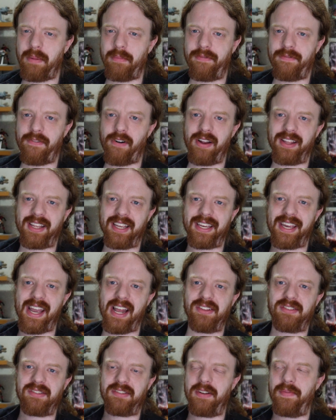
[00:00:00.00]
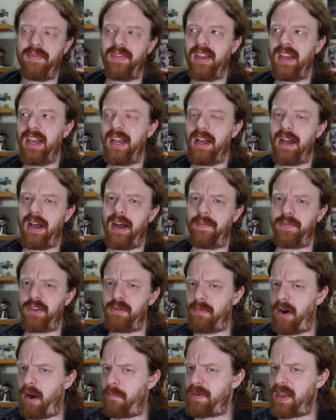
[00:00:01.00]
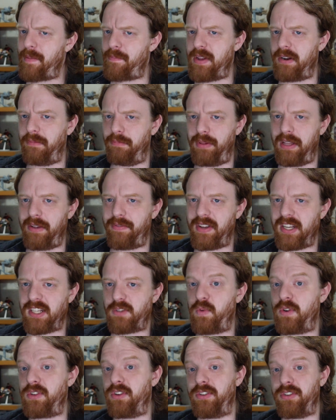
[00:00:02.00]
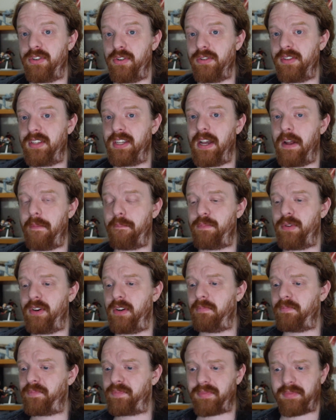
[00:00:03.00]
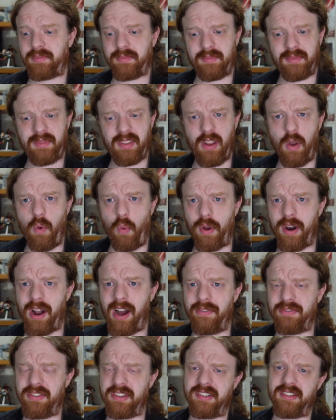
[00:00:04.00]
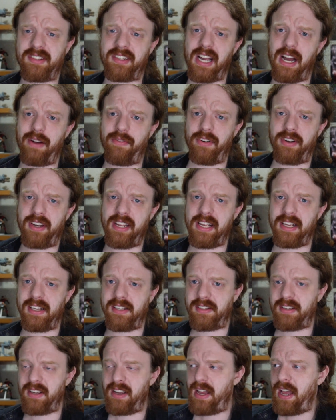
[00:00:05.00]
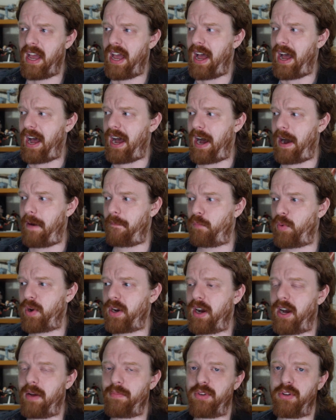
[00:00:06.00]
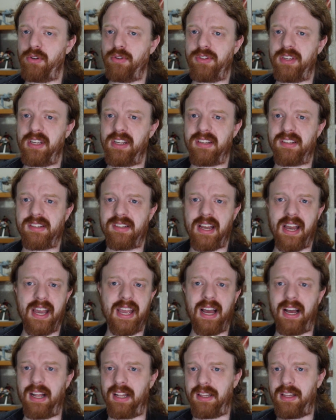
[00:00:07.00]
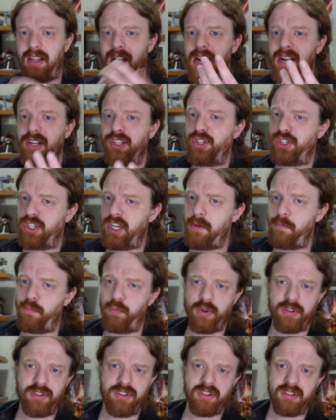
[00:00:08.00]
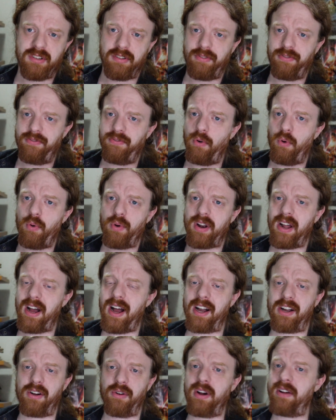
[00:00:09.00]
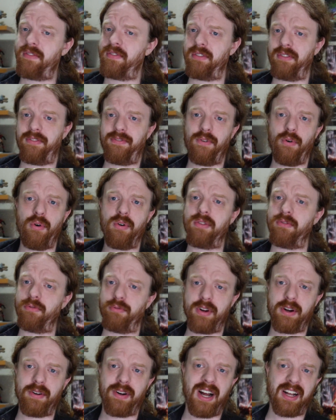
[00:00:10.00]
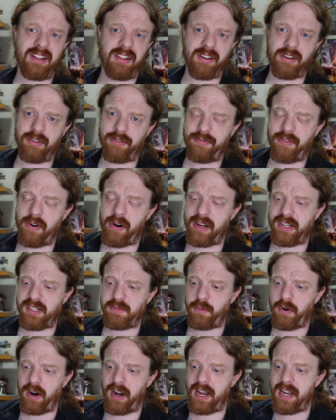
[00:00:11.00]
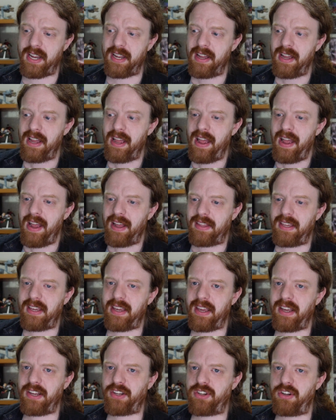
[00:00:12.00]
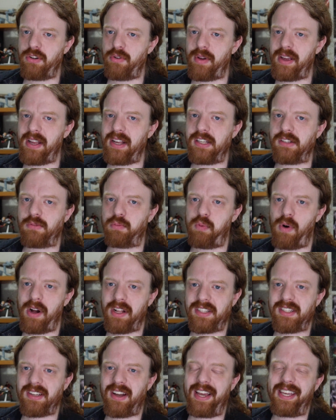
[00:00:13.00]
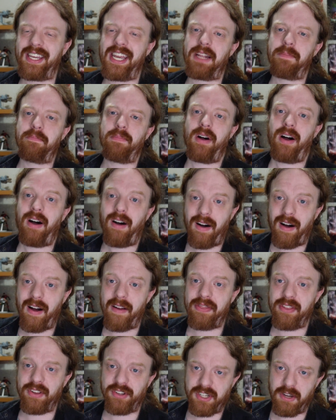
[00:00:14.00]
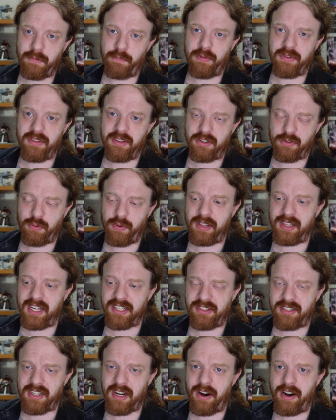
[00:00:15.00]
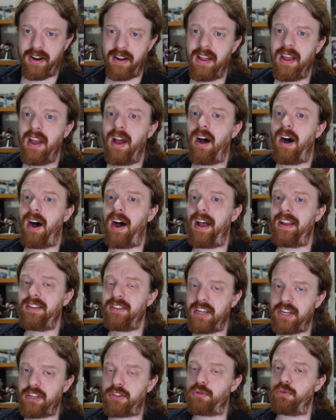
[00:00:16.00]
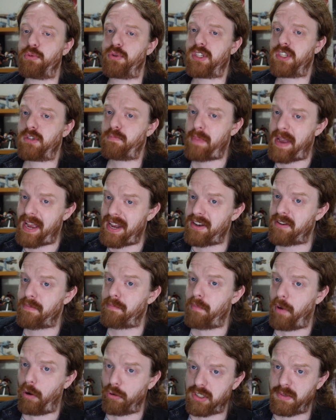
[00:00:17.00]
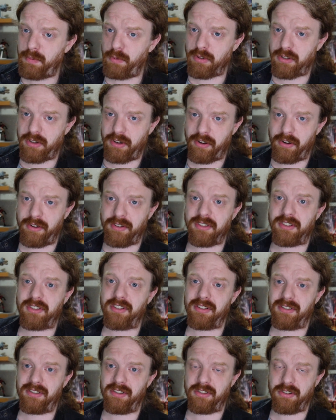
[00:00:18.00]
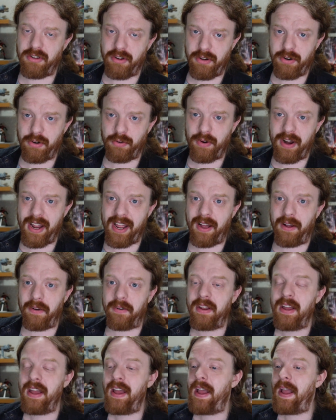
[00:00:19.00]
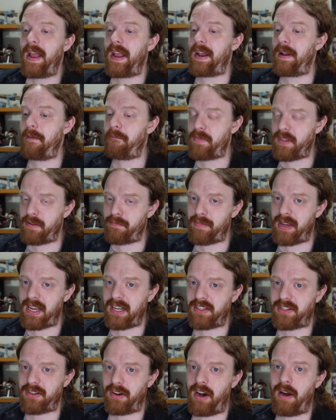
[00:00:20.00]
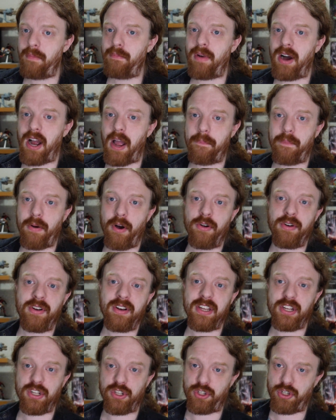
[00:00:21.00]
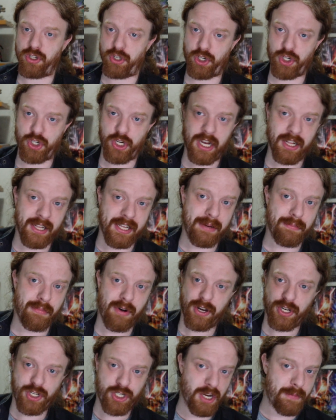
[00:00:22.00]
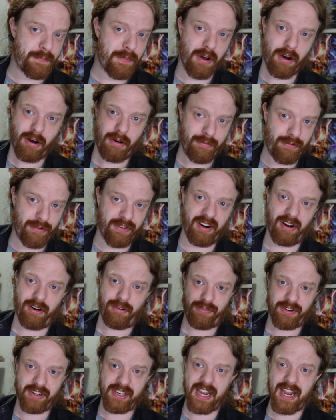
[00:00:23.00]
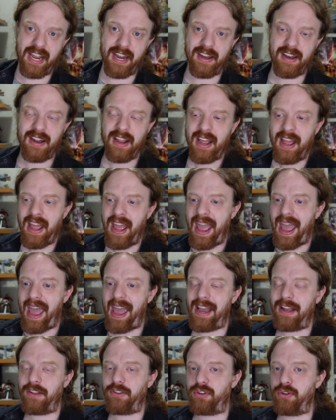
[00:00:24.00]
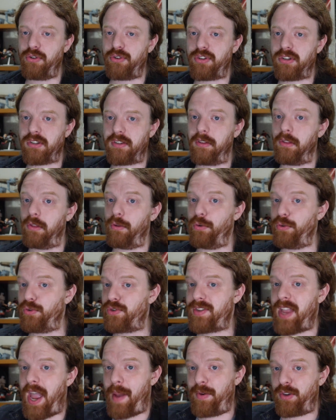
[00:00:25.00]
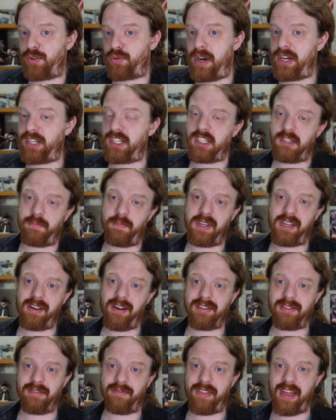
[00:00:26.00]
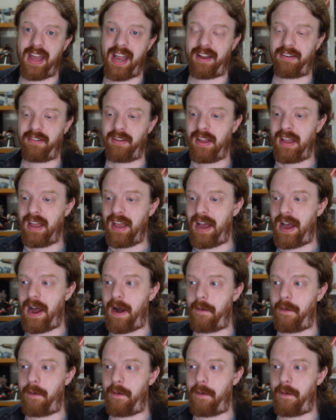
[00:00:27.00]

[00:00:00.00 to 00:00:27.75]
when I'm fighting against it. You might be a bit oblivious when you're using it, but what I've discovered is when I'm using, say, a large ship with just a forward arc or even a forward and rear arc like a fire spray, the issue is once I get behind the ship with the Twin Lads turret, I need to spend multiple turns just to turn around. In the meantime, my opponent is just shelling my ship over and over again, and you just lose damage races because of that.